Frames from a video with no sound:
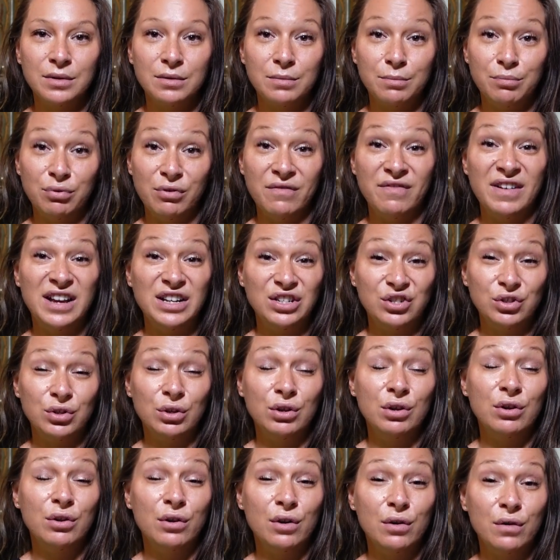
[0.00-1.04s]

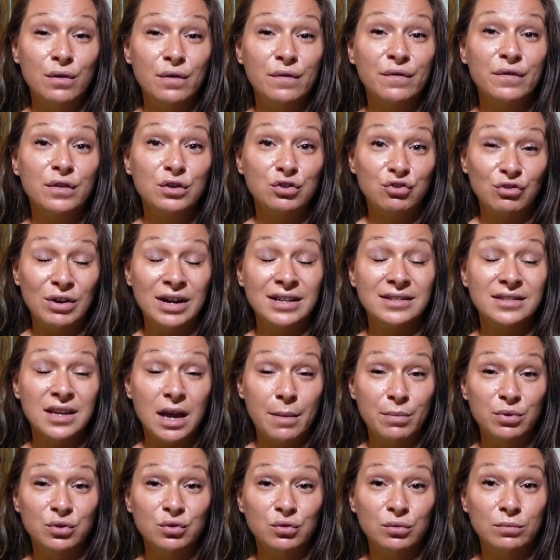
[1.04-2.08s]
prevention of
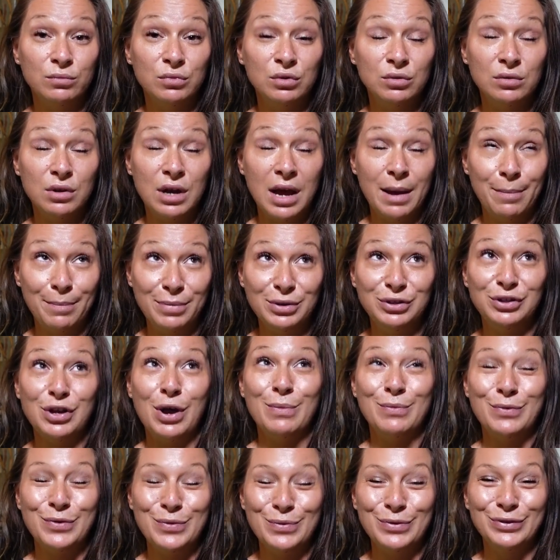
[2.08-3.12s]

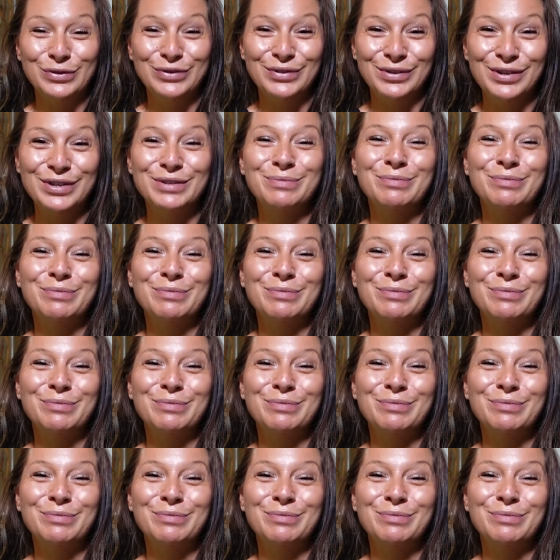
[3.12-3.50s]
transepidermal water loss,